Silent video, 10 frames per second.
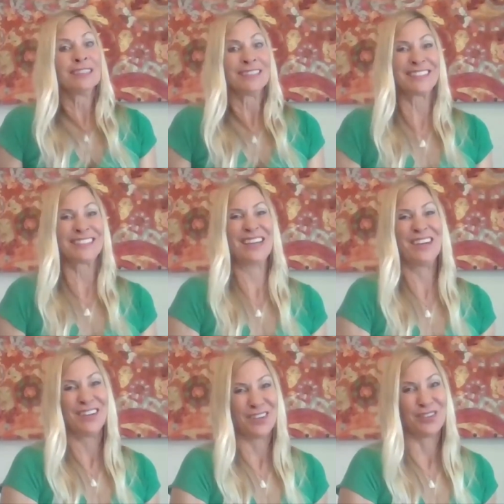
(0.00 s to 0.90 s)

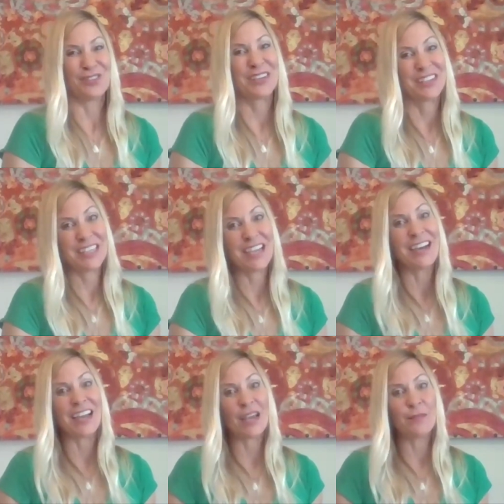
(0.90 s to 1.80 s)
So
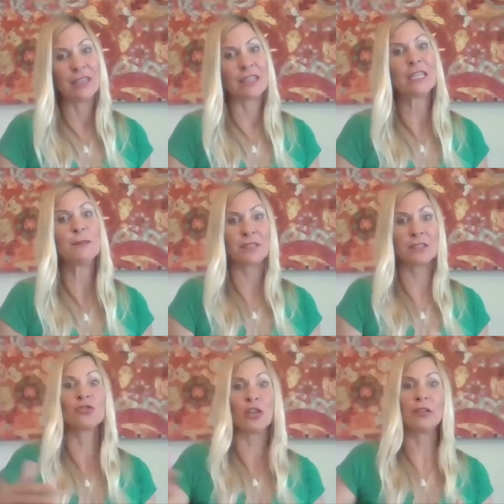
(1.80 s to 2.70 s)
yeah, I mean, it keeps
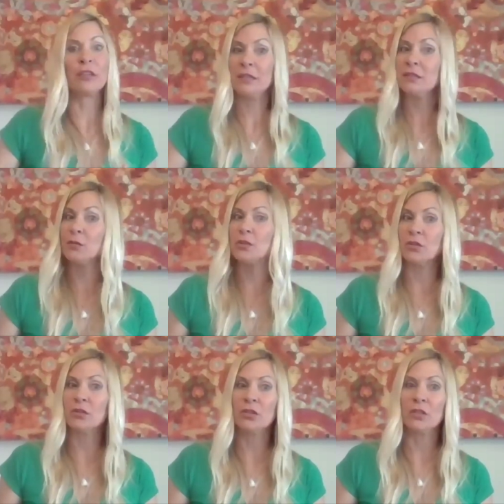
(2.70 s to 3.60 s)
trailing into
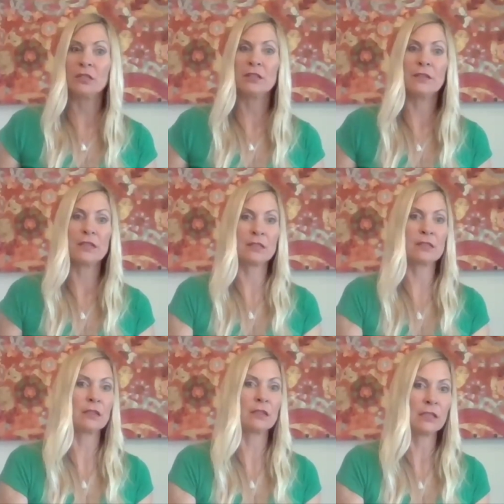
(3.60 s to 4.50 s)
adulthood, and then this
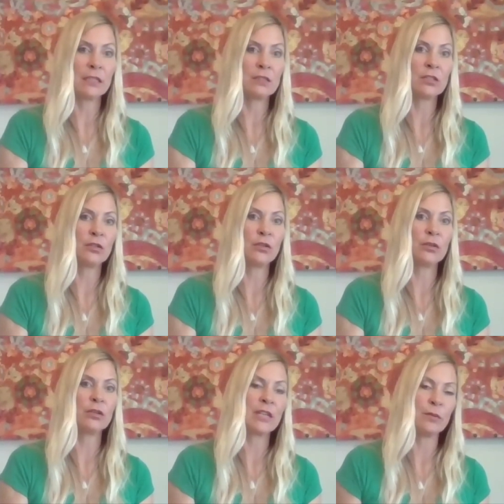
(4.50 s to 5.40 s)
is going to lead to
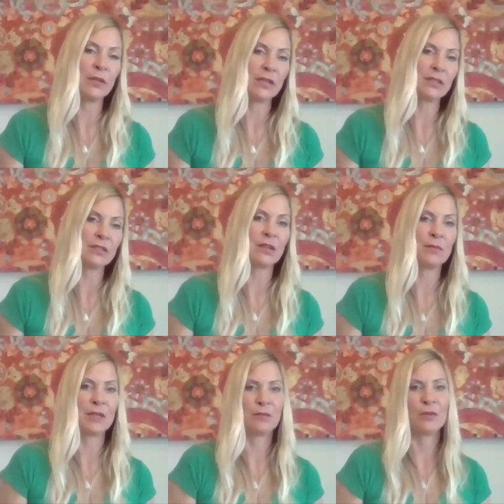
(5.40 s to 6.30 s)
your diabetes. I
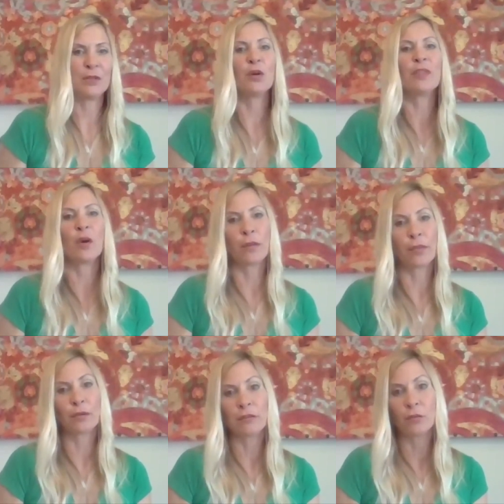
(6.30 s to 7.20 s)
mean, we know that
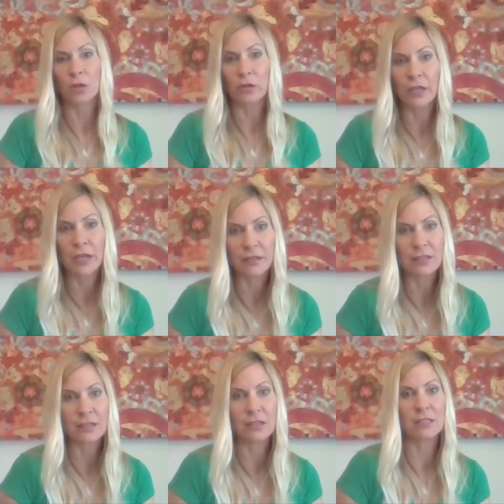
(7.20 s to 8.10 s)
1/3 of the world
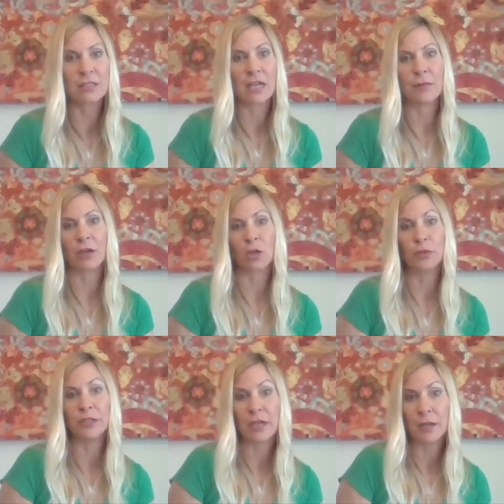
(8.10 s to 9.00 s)
is diabetic or
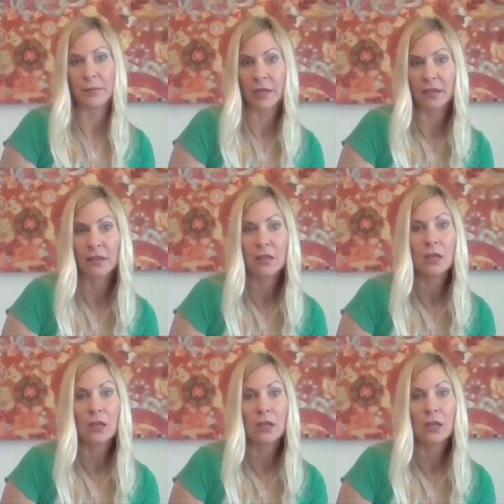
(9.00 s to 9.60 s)
pre-diabetic.